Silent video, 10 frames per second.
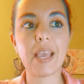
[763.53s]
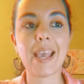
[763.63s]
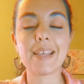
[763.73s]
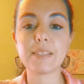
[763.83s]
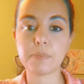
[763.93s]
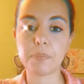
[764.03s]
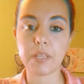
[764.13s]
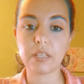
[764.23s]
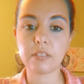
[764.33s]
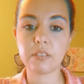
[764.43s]

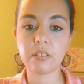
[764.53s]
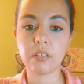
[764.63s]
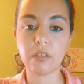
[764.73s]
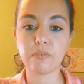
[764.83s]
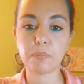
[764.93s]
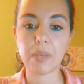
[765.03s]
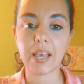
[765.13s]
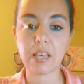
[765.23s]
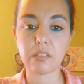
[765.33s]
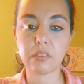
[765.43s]
aspect of a
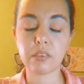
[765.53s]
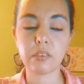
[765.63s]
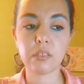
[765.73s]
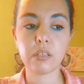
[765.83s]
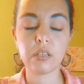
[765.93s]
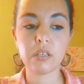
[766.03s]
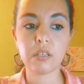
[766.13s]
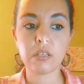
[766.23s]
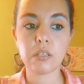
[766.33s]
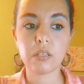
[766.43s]
path
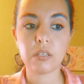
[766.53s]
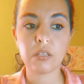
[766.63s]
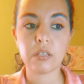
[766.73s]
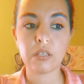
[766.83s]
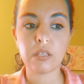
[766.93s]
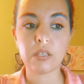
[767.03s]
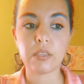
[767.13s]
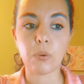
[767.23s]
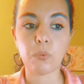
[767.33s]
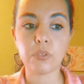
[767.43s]

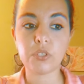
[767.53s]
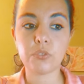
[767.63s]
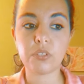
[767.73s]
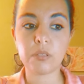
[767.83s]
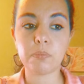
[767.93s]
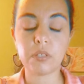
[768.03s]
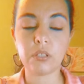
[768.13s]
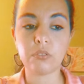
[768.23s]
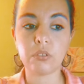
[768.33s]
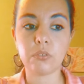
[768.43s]
that wants you to keep,
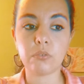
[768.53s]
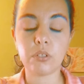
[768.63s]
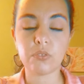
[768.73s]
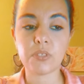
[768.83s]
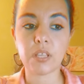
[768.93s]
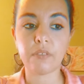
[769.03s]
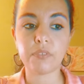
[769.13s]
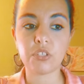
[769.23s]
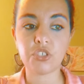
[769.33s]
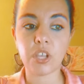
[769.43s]
you know, yourself
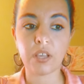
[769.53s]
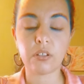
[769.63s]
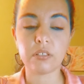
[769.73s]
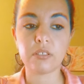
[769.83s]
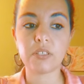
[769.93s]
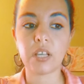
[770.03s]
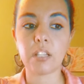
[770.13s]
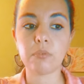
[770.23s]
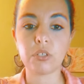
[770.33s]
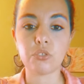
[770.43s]
in check all the
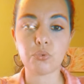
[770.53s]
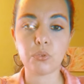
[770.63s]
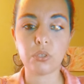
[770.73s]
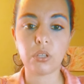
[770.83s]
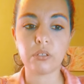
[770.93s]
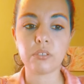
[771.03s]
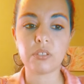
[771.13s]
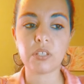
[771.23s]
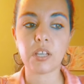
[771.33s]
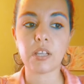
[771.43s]
time, control all the
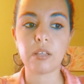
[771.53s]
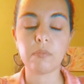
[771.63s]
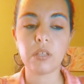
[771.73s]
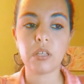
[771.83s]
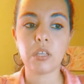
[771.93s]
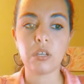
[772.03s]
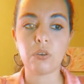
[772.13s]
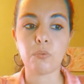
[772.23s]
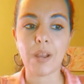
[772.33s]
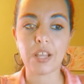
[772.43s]
time,
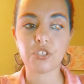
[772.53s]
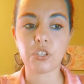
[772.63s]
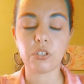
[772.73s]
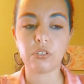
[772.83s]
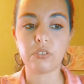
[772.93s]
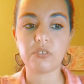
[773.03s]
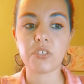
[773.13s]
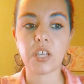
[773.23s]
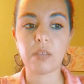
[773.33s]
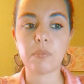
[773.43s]
rational all the
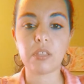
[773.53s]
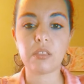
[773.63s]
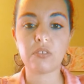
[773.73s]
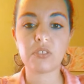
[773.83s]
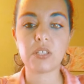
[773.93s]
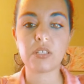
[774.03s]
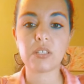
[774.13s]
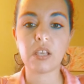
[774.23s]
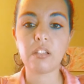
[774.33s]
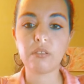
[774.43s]
time. And then there's
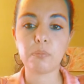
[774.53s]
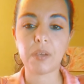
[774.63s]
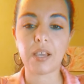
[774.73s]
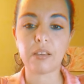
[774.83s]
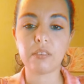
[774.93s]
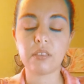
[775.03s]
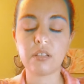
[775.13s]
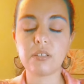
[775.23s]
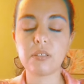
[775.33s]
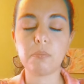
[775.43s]
this other path
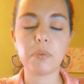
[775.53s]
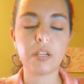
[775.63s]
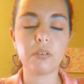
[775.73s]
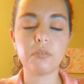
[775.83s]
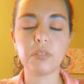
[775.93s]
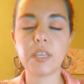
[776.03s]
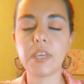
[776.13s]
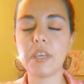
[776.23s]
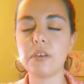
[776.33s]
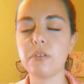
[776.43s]
that it's about
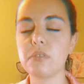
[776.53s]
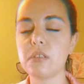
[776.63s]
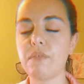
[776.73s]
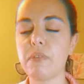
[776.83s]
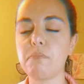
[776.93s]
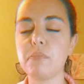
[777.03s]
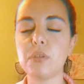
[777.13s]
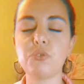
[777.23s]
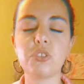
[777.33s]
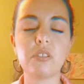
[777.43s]
chaos of
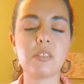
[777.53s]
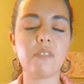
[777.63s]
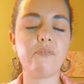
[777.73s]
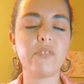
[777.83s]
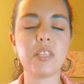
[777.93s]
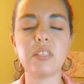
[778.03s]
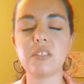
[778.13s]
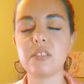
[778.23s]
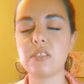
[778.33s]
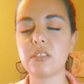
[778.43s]
emotions and
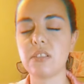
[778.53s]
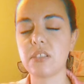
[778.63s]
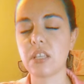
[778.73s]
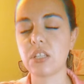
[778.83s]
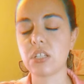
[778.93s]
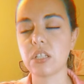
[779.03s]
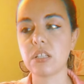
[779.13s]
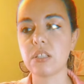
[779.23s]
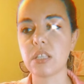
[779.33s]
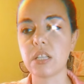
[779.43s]
feelings and
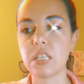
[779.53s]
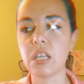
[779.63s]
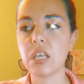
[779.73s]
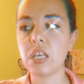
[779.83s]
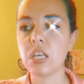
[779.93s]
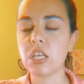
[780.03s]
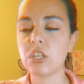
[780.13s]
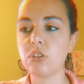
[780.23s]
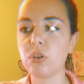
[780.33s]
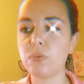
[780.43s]
sensations, and
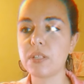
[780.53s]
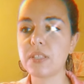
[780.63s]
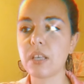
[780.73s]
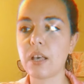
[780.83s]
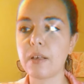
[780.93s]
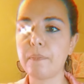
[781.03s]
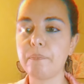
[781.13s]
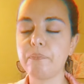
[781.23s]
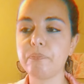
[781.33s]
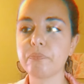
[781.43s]
you know, it's a
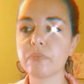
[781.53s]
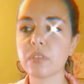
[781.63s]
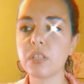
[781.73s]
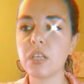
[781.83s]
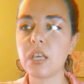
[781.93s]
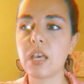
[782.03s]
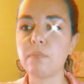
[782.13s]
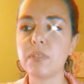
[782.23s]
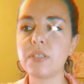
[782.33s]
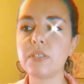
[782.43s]

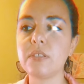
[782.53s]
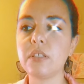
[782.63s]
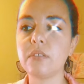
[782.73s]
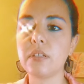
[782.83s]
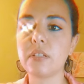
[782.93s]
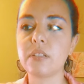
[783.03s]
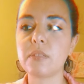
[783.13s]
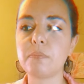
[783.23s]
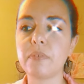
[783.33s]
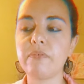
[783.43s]

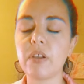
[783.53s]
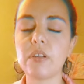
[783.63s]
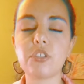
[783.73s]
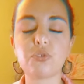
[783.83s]
mysterious but very